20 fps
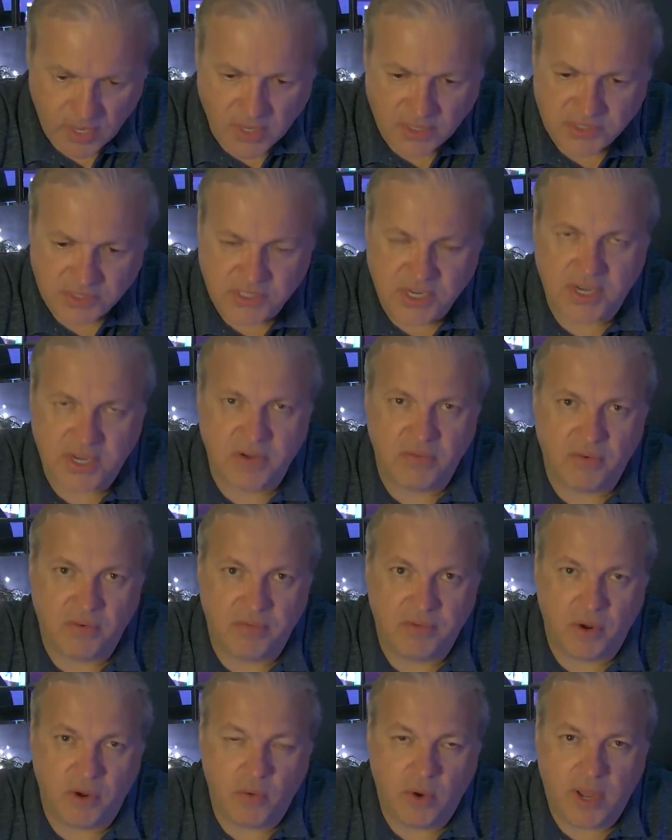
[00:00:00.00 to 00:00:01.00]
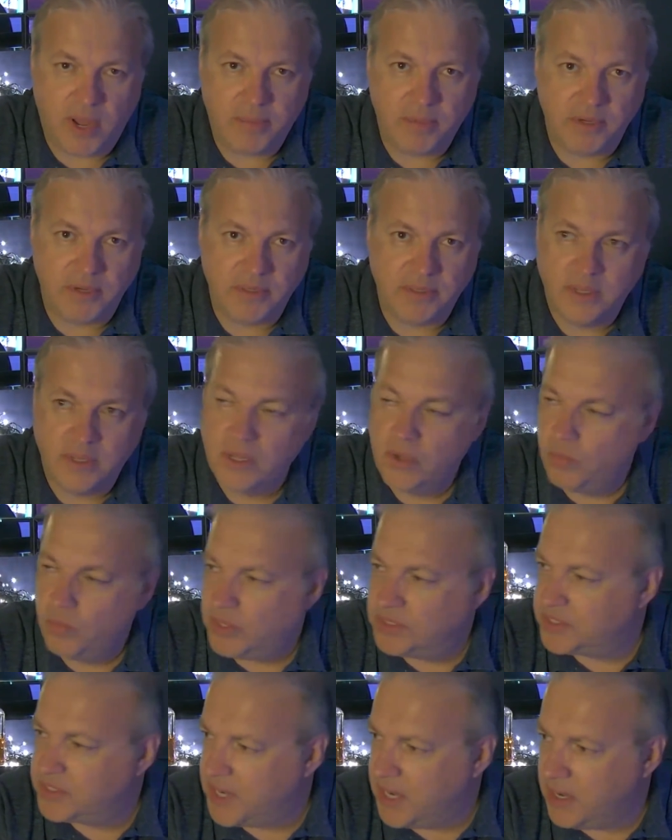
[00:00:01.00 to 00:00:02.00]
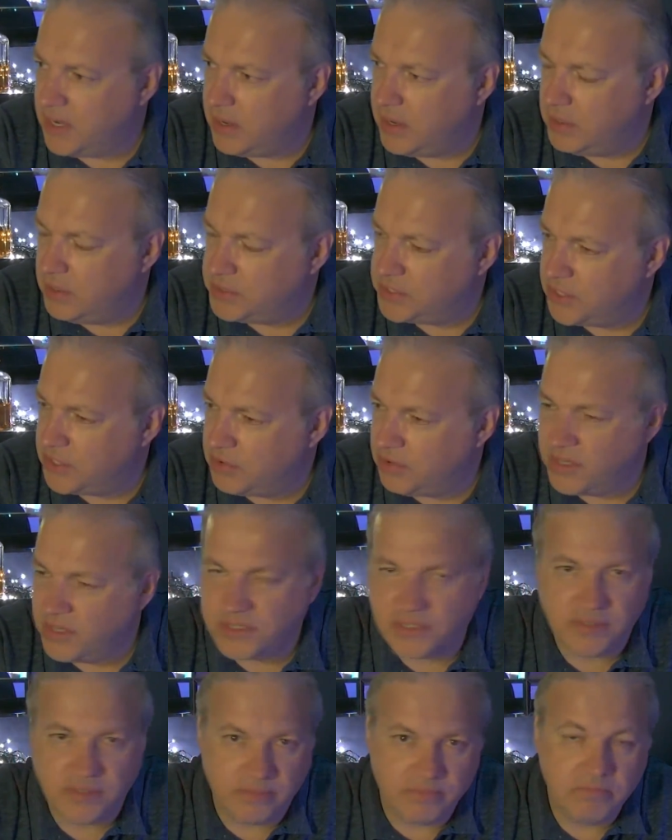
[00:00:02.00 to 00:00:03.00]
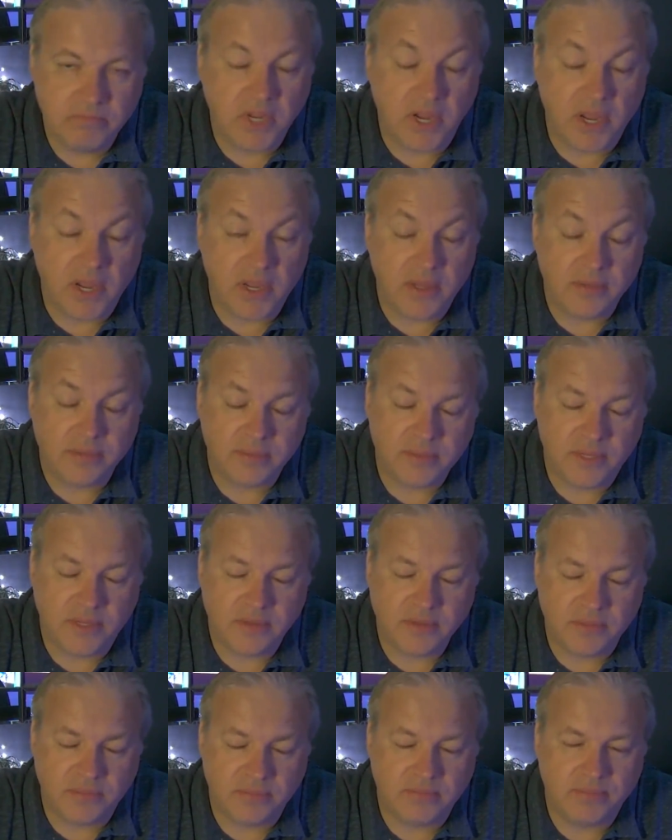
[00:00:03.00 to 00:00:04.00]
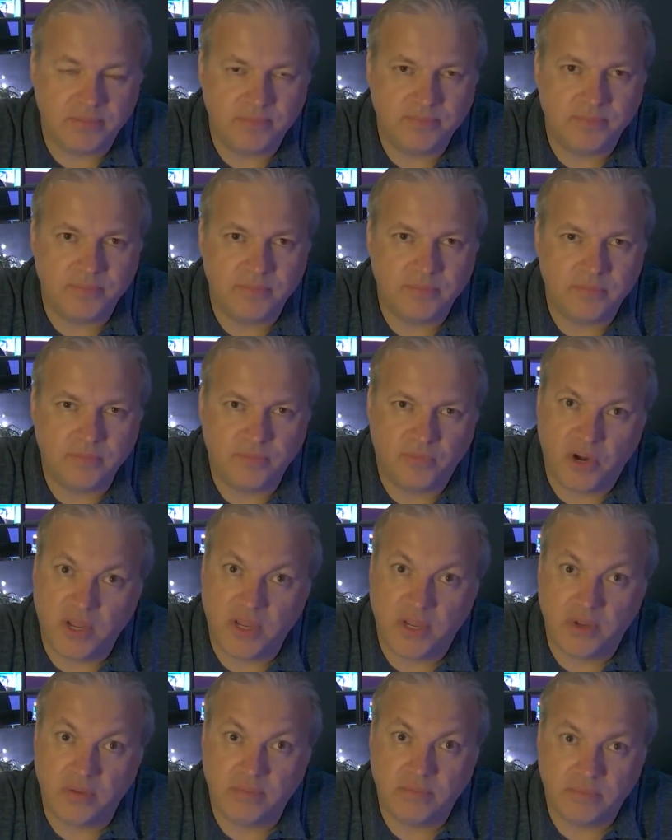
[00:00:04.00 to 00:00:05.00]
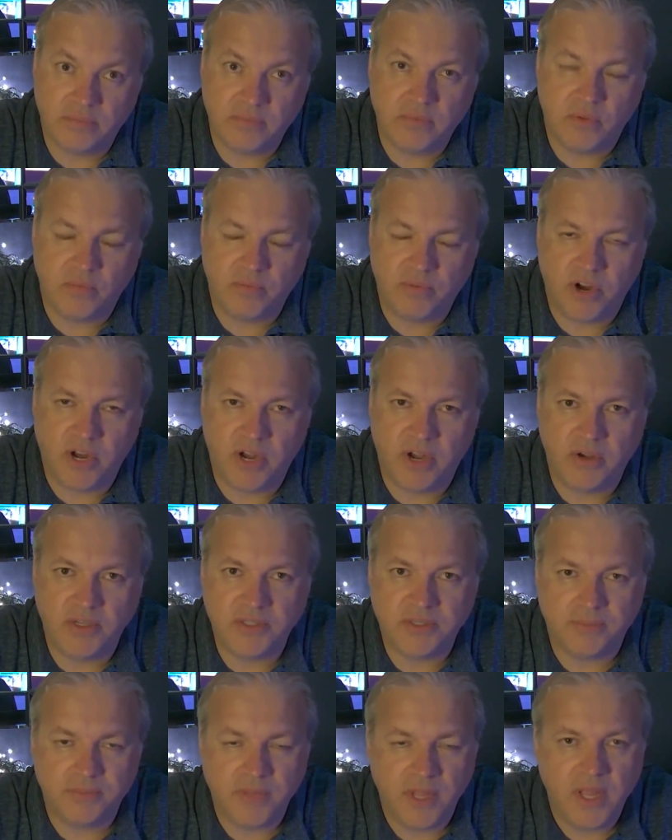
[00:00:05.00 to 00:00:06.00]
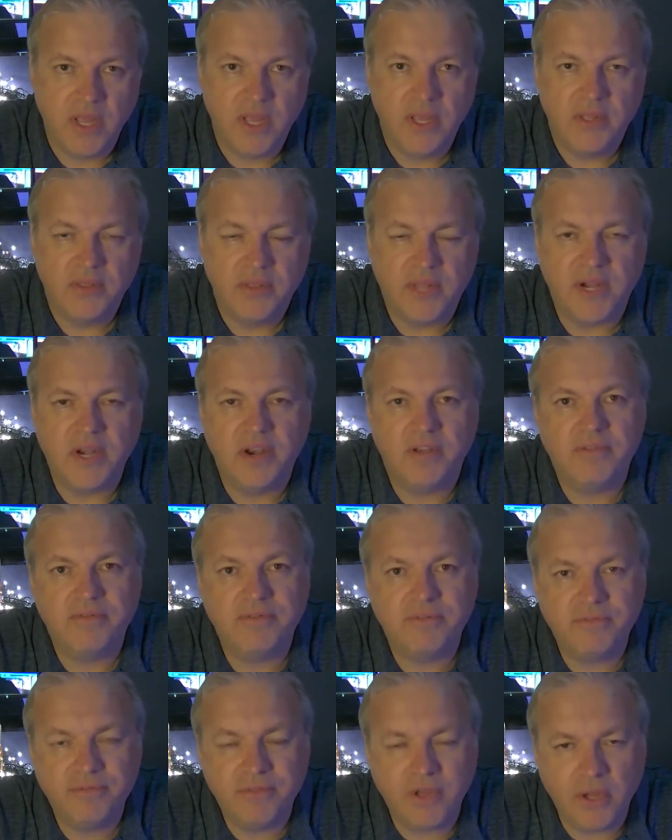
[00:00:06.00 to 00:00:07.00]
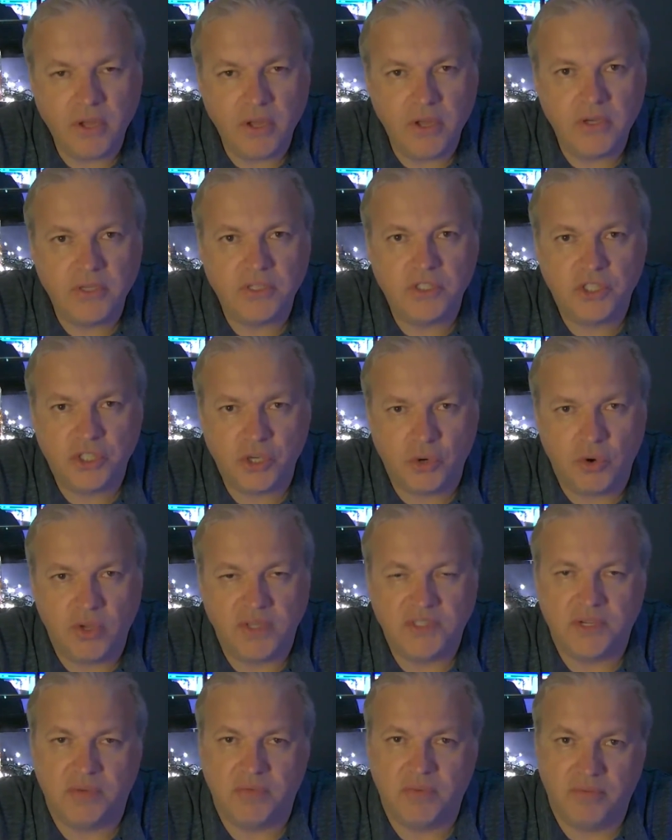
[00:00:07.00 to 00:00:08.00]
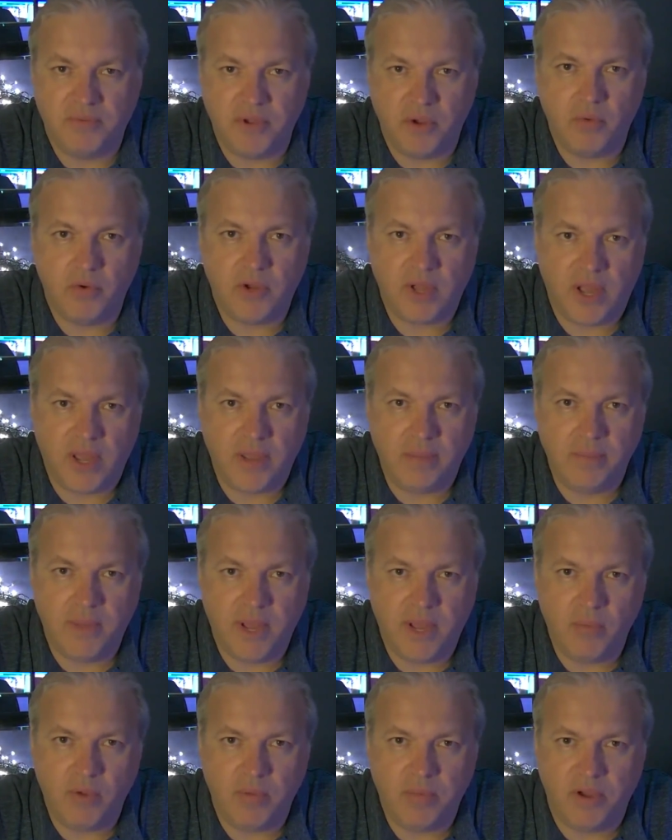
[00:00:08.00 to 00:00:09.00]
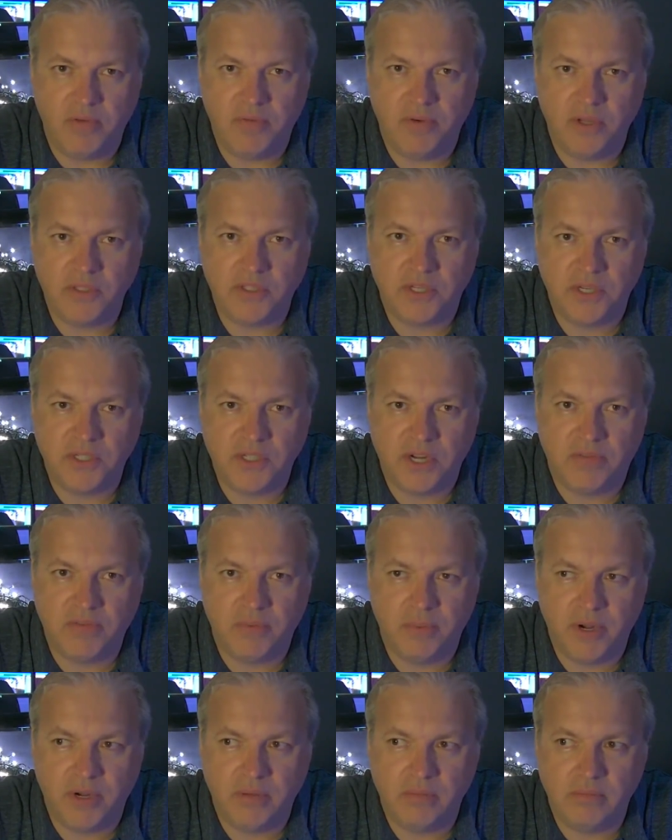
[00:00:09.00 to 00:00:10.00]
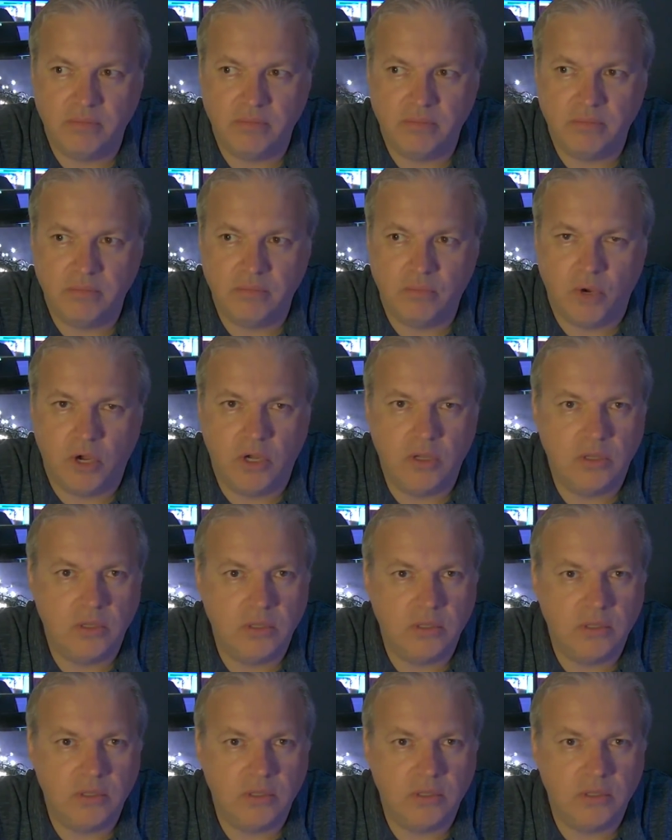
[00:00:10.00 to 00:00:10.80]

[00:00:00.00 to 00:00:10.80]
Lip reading: Second reveal happened. Once again, I looked at Chris. Yeah, that's pretty good, pretty nice. Then the third choice and reveal came, and we both looked at each other and went, what?